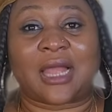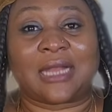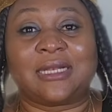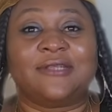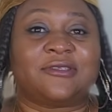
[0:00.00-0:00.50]

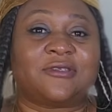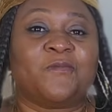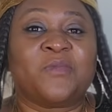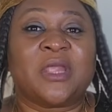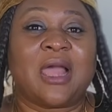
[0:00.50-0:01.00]
at least
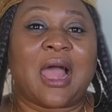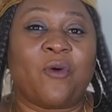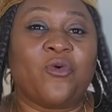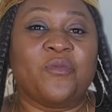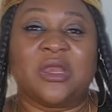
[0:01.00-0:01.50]
I
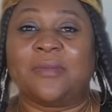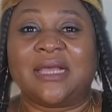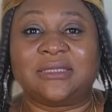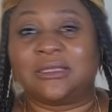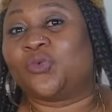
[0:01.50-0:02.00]
will
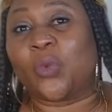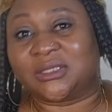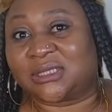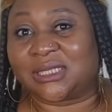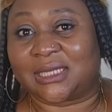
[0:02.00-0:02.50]
minimize it
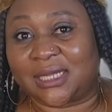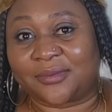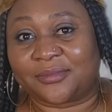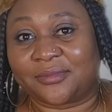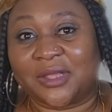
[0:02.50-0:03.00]
once a
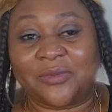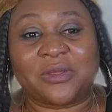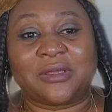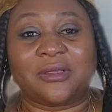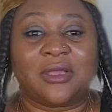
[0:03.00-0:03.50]
day,
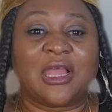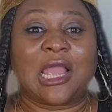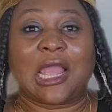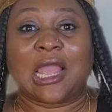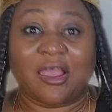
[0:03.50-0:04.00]
maybe
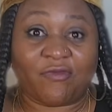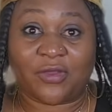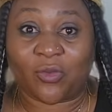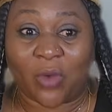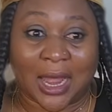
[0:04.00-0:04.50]

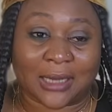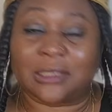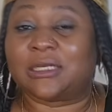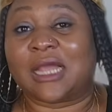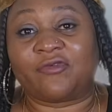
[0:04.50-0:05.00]
heavy one
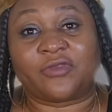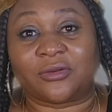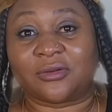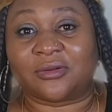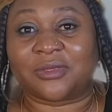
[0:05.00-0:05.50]
in the
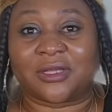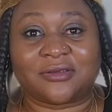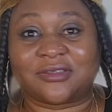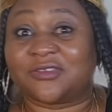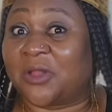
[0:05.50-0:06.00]
afternoon,
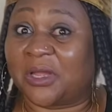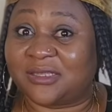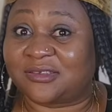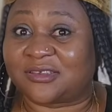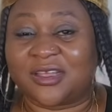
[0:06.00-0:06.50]
because it's not
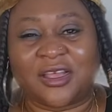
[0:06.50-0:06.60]
easy.